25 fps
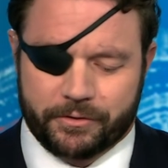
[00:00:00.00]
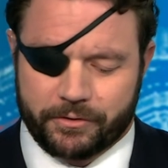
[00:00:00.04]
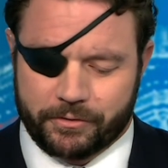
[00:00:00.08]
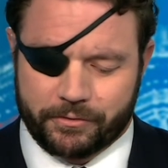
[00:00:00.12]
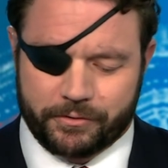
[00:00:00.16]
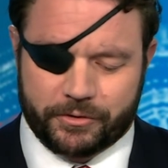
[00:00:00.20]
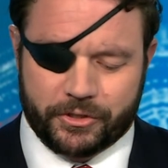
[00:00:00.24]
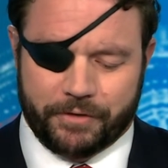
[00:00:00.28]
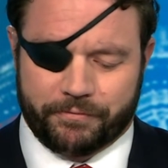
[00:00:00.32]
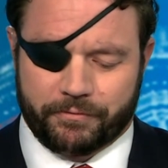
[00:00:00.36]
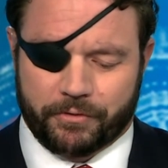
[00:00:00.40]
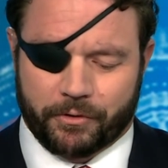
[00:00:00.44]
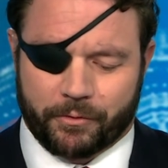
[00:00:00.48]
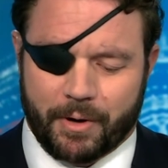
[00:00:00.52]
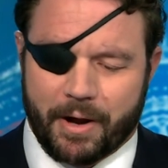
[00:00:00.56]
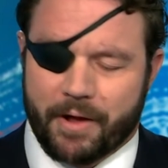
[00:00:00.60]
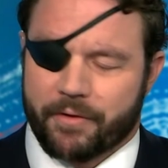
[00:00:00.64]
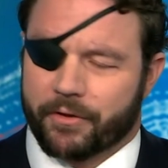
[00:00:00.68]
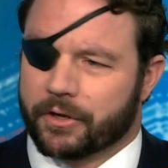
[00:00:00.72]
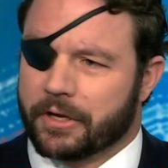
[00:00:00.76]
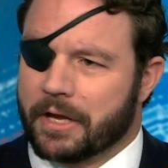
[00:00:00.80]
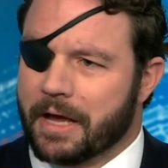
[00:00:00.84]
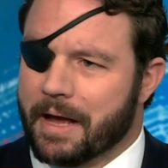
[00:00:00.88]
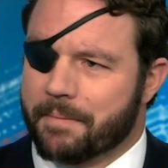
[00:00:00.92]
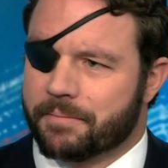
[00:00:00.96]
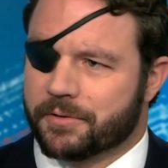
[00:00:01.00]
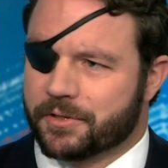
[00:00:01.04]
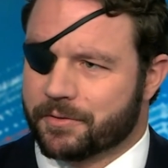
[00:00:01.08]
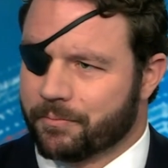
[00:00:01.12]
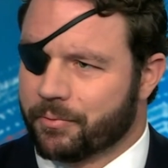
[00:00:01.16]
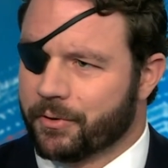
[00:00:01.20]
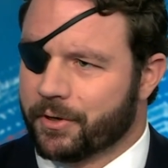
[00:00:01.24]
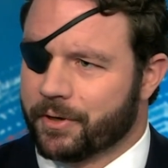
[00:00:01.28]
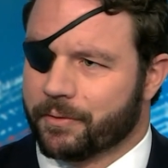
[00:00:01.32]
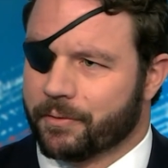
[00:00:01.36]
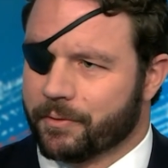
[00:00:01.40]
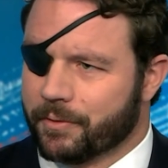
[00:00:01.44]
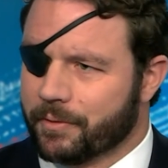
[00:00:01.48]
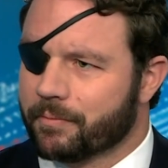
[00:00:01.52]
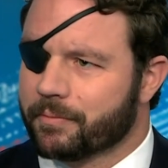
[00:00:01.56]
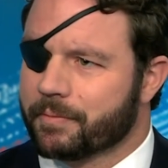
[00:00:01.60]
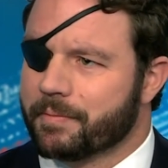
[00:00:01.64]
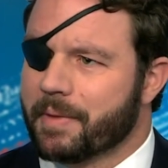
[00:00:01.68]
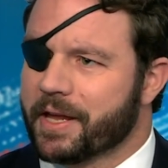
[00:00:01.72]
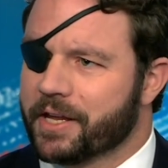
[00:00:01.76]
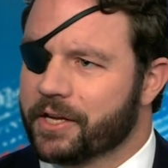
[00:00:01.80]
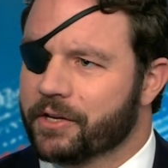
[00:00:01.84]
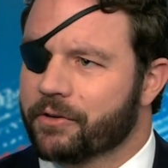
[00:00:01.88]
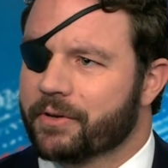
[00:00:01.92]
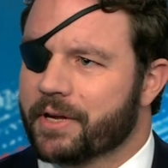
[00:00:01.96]
shifting around the cups and
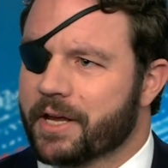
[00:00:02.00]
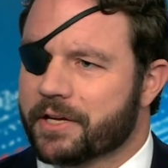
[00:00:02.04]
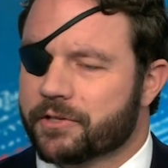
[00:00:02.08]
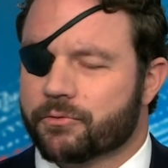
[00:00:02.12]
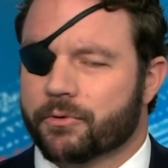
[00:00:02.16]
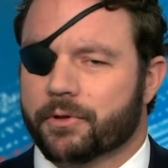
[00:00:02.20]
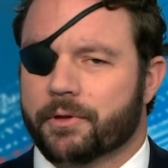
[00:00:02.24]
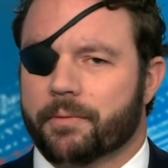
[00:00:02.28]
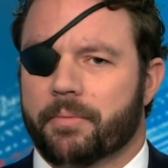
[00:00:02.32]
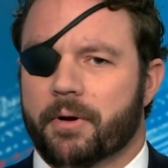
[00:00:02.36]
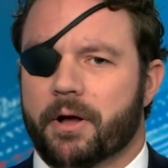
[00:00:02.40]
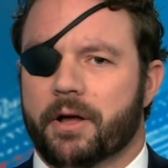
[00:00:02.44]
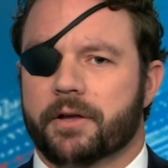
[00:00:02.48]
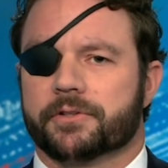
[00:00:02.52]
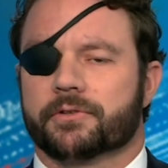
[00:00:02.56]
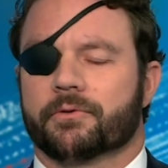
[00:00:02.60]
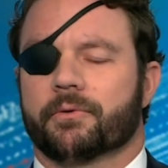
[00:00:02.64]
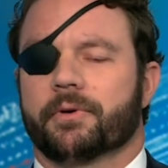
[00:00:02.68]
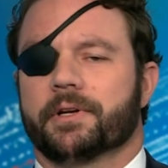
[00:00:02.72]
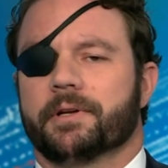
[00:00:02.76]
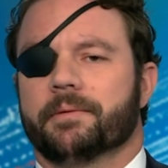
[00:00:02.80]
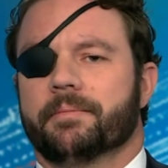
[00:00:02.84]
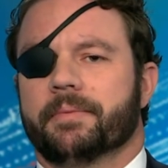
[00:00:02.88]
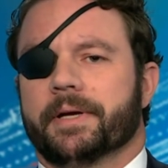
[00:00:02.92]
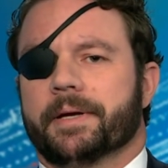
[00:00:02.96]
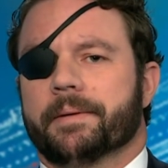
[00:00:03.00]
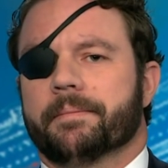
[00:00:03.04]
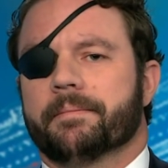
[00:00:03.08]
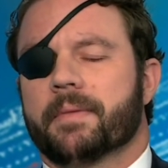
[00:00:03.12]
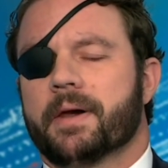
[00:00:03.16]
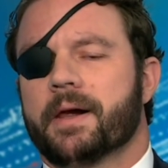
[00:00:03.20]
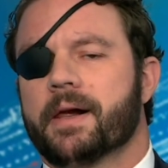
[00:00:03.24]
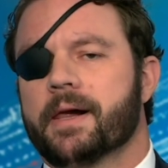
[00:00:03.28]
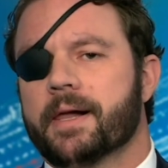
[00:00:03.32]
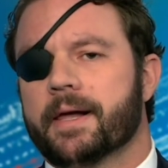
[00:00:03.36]
making you guess where the ball is going to be.